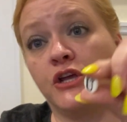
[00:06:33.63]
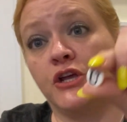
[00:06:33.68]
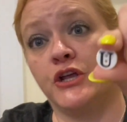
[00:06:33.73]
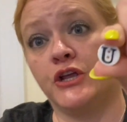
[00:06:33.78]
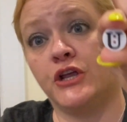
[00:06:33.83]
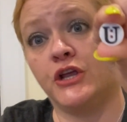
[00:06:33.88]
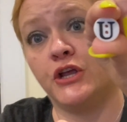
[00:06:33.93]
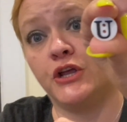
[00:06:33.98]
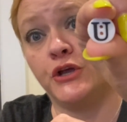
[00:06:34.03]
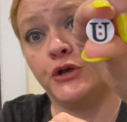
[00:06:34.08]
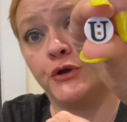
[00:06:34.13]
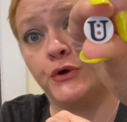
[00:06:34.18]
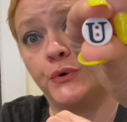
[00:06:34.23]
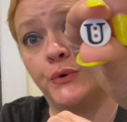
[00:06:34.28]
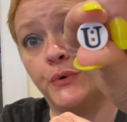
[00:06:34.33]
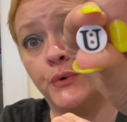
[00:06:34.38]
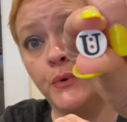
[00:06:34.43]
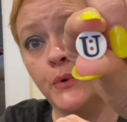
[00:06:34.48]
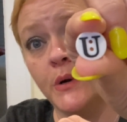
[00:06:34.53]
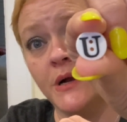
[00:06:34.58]

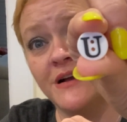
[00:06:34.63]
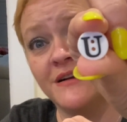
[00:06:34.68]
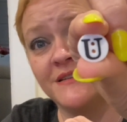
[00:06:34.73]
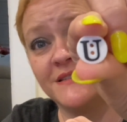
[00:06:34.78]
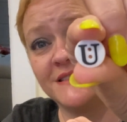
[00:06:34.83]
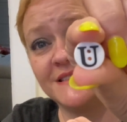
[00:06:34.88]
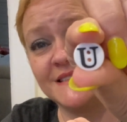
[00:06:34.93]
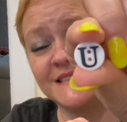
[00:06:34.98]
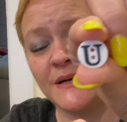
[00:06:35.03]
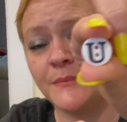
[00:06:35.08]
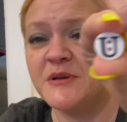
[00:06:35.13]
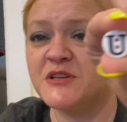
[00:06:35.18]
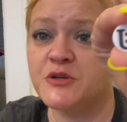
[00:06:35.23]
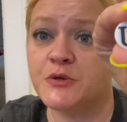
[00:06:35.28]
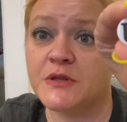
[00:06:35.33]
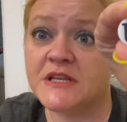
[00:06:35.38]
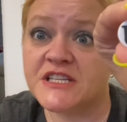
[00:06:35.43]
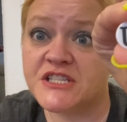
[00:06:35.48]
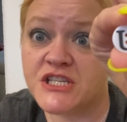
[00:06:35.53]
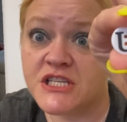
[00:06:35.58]
U. I'm gonna do
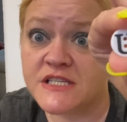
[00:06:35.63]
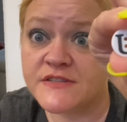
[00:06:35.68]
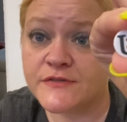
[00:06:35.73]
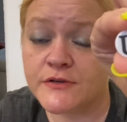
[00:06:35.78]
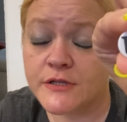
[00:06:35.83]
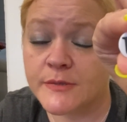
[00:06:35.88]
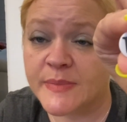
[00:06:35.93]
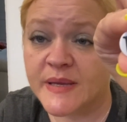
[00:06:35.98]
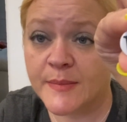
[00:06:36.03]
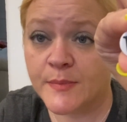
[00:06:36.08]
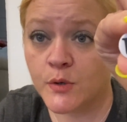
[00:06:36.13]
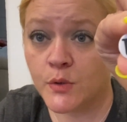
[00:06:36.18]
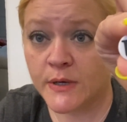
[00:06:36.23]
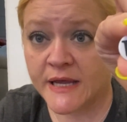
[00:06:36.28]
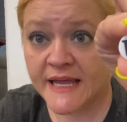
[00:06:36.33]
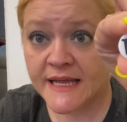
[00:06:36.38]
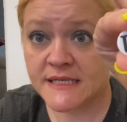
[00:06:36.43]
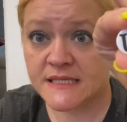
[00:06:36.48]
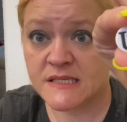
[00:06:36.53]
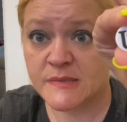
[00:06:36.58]
this just for the people who
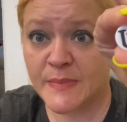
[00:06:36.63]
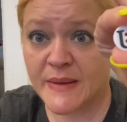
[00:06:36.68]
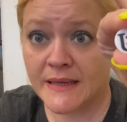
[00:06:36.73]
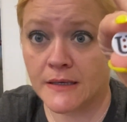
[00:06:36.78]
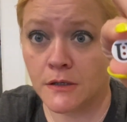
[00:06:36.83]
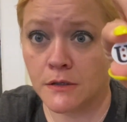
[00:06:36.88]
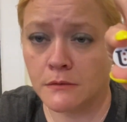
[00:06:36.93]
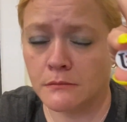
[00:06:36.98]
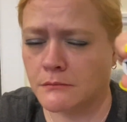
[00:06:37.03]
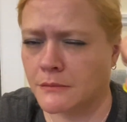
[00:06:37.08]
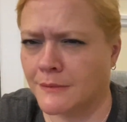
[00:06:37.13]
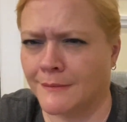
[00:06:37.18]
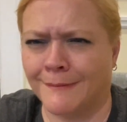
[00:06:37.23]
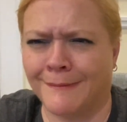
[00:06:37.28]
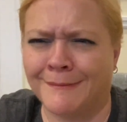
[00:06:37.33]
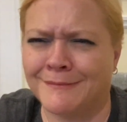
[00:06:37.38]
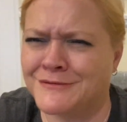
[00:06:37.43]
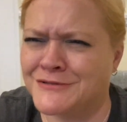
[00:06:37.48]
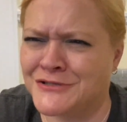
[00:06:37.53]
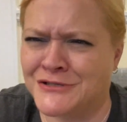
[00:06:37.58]
can't spell.
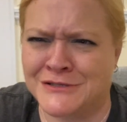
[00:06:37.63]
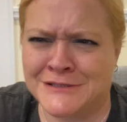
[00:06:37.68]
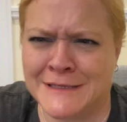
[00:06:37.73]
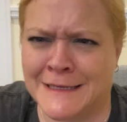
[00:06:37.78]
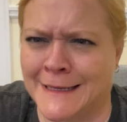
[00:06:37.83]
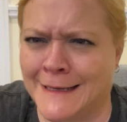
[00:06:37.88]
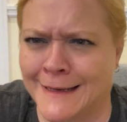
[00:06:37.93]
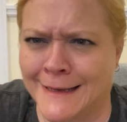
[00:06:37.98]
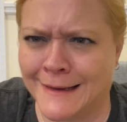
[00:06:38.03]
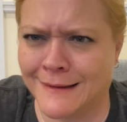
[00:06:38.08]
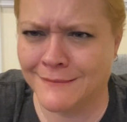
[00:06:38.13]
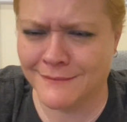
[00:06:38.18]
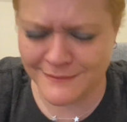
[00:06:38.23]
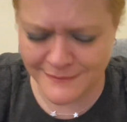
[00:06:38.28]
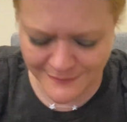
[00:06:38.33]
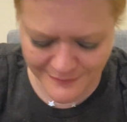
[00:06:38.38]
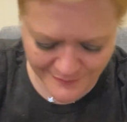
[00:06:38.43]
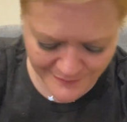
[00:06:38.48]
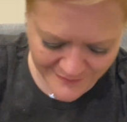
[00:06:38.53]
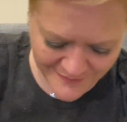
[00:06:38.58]
Just kidding. I